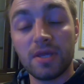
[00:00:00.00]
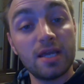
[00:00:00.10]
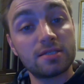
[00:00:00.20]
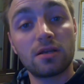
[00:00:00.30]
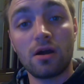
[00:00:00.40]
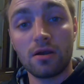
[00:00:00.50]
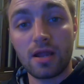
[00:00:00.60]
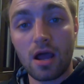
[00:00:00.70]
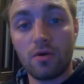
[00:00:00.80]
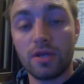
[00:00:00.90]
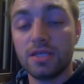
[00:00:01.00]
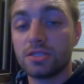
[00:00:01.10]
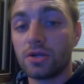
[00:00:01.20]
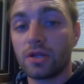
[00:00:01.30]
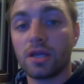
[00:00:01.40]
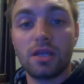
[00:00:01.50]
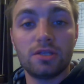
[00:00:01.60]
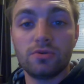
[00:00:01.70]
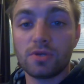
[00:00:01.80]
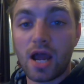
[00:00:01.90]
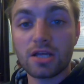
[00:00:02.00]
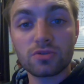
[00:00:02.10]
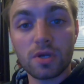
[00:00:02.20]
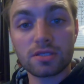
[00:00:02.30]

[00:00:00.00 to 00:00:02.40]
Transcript: He has the car now. He's turning it into an ice